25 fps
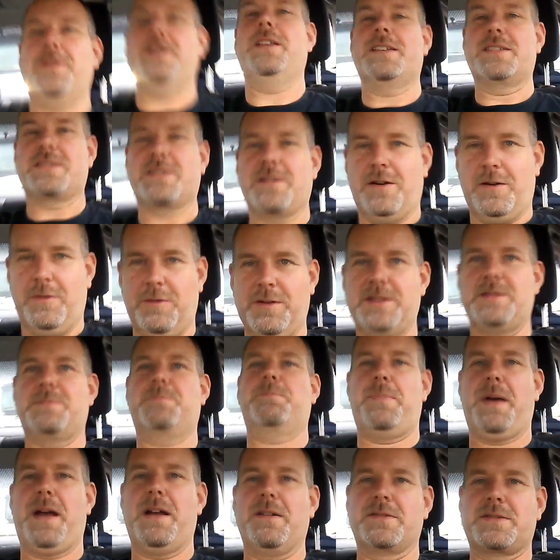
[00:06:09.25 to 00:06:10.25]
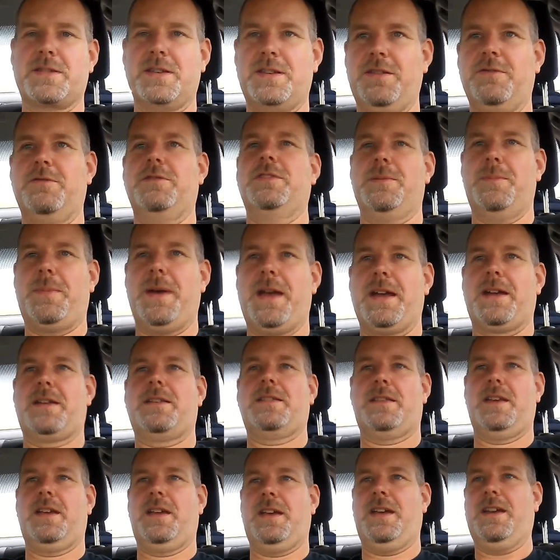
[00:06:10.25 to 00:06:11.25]
it is always bouncing you in the back
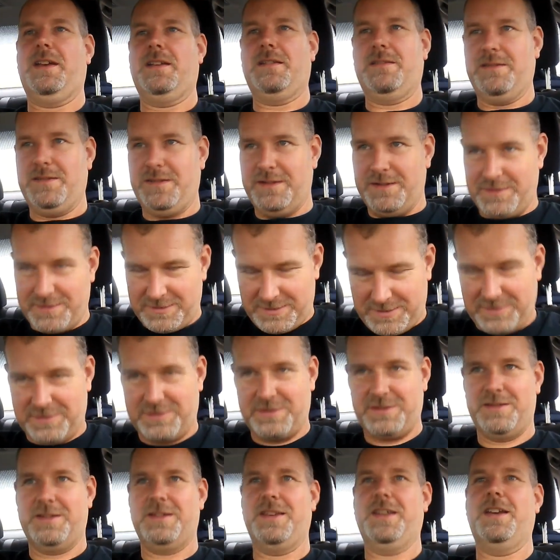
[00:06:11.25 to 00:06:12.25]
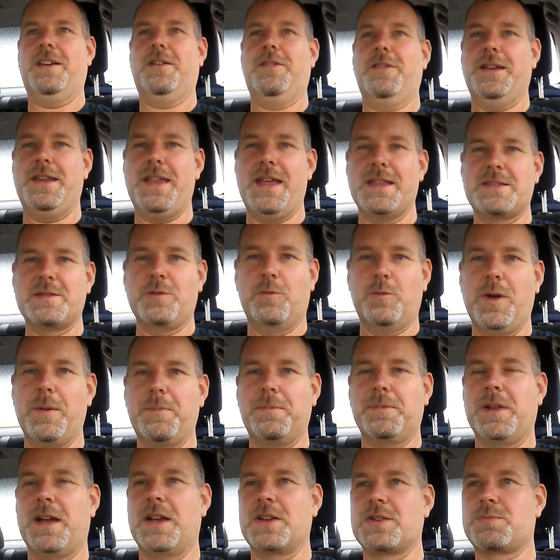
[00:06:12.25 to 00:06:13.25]
of the head. It's, you know, and that's a
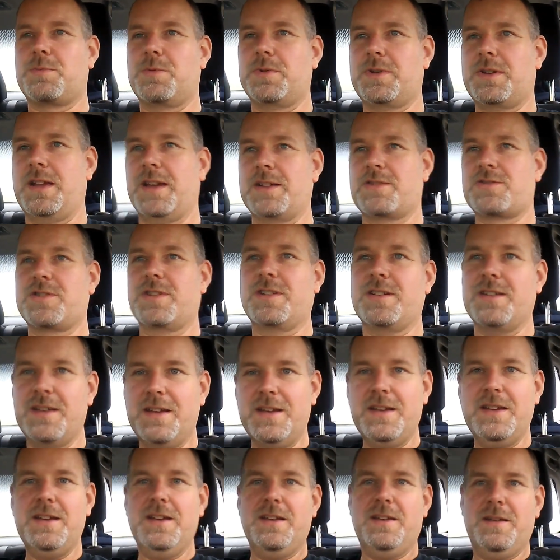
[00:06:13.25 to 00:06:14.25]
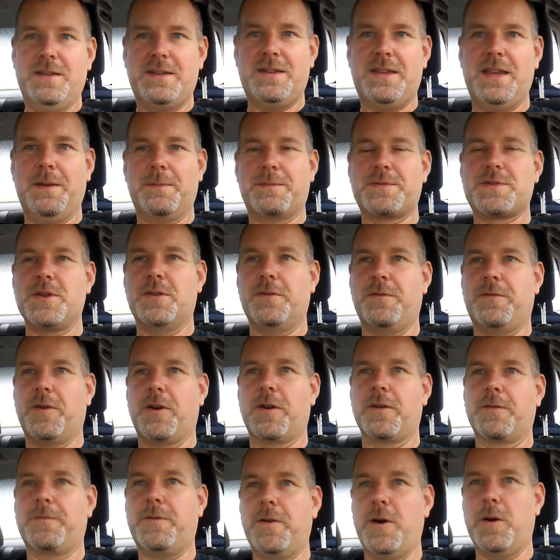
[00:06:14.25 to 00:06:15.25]
whiplash protection. Tip so
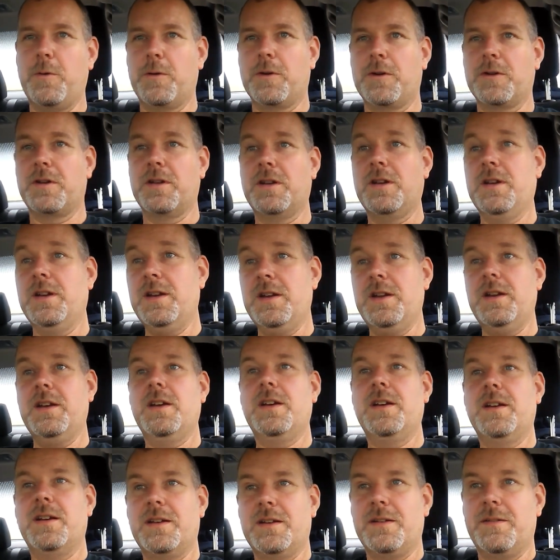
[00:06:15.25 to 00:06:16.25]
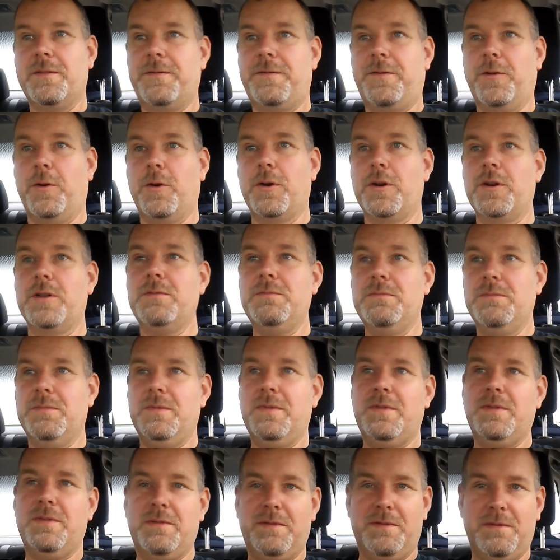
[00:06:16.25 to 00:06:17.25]
far forward. Ford
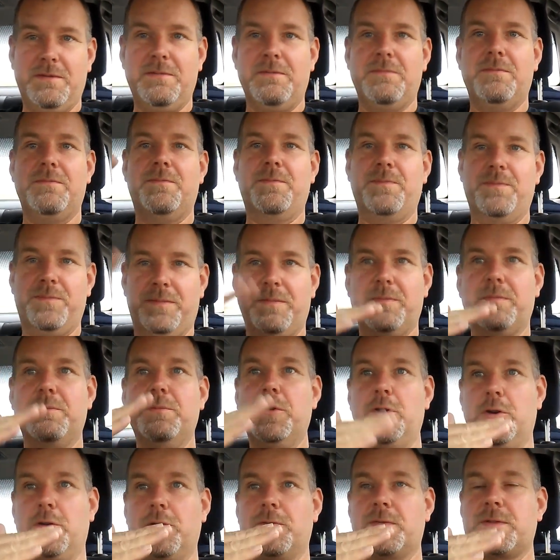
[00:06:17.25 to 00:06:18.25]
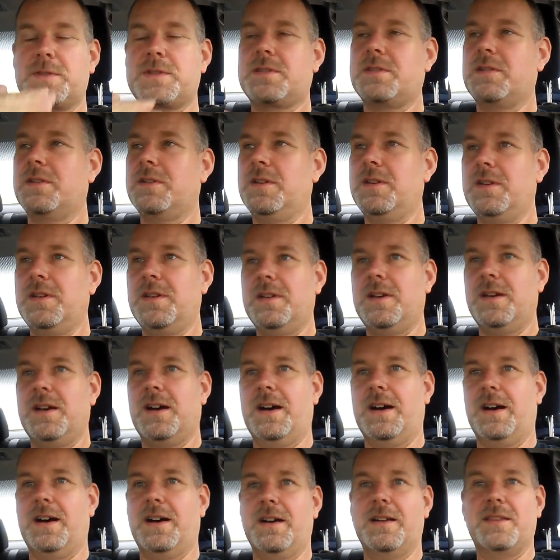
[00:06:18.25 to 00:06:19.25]
moves.
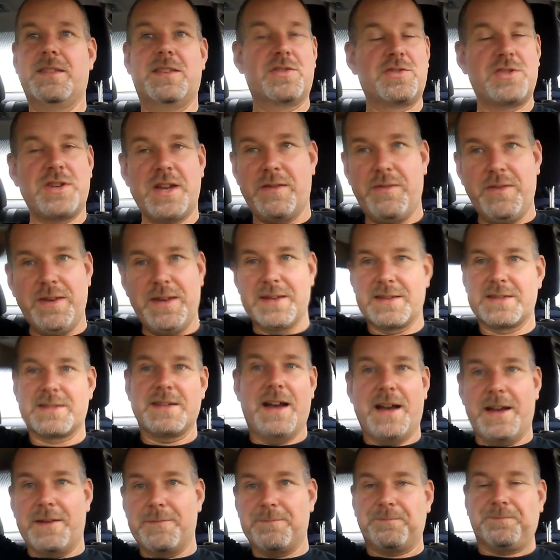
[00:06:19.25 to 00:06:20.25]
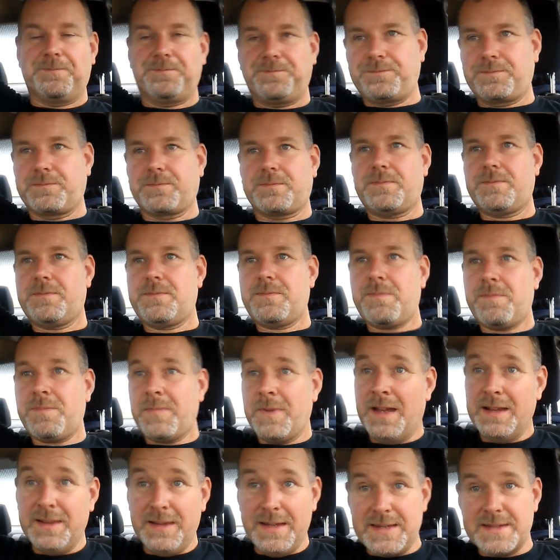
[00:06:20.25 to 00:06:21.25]
The Chevy does not.
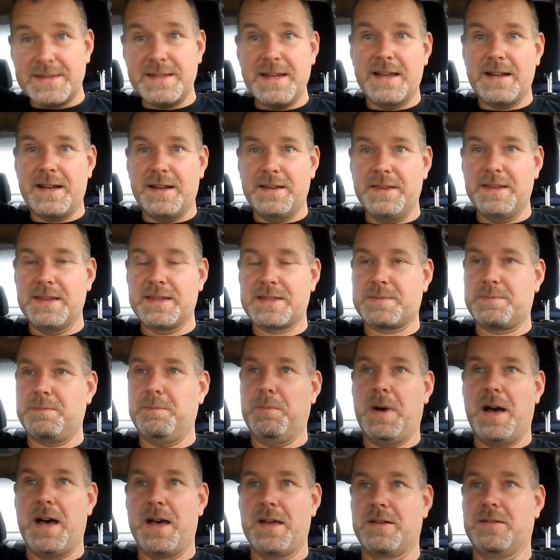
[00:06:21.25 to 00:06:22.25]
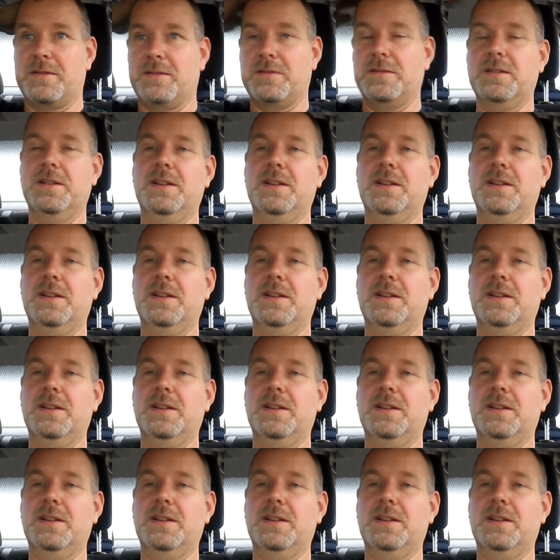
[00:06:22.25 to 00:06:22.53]
At least not on this model.